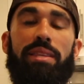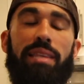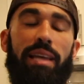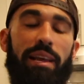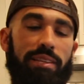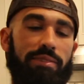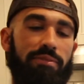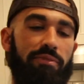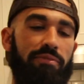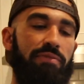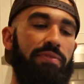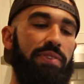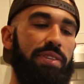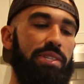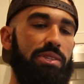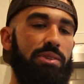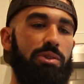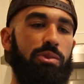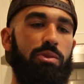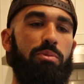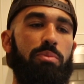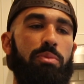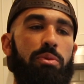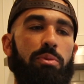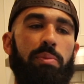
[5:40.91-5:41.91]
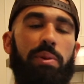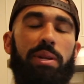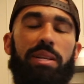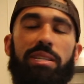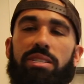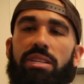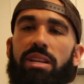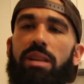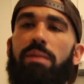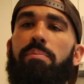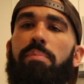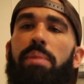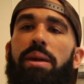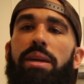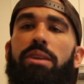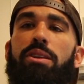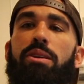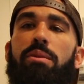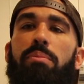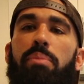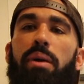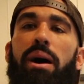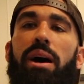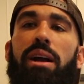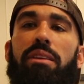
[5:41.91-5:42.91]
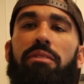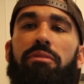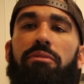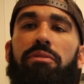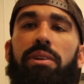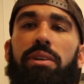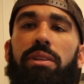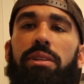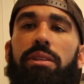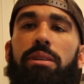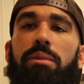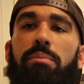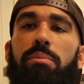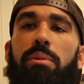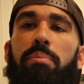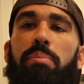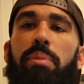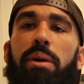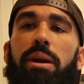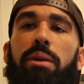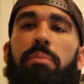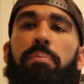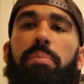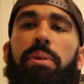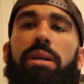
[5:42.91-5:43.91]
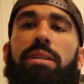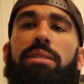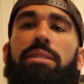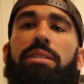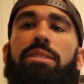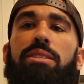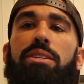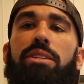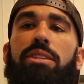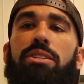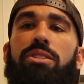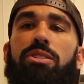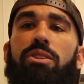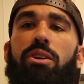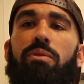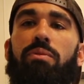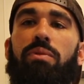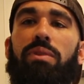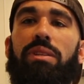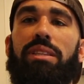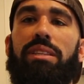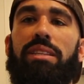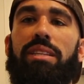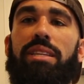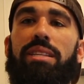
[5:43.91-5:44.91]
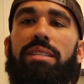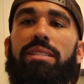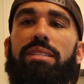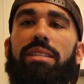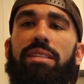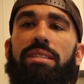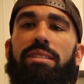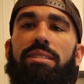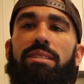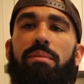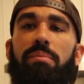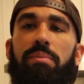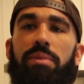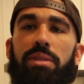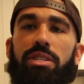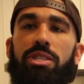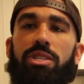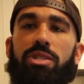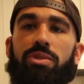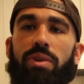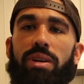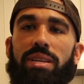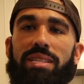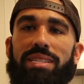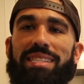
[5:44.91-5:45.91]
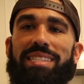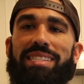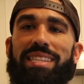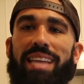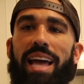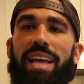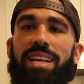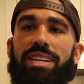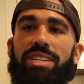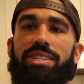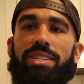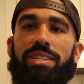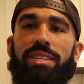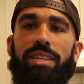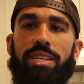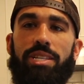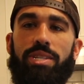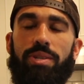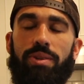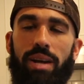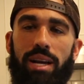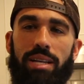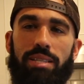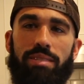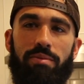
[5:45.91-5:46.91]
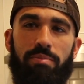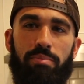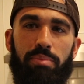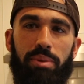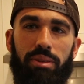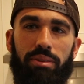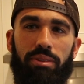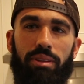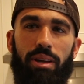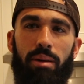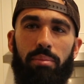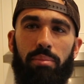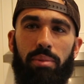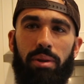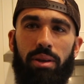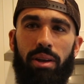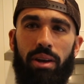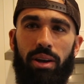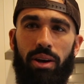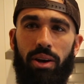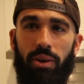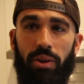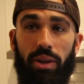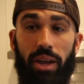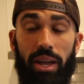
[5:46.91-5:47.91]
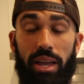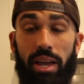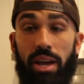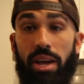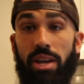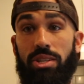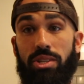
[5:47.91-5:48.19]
That physical movement is gonna make your body feel a little bit better because it's gonna start releasing some of the stress and tension that you guys have built up, okay?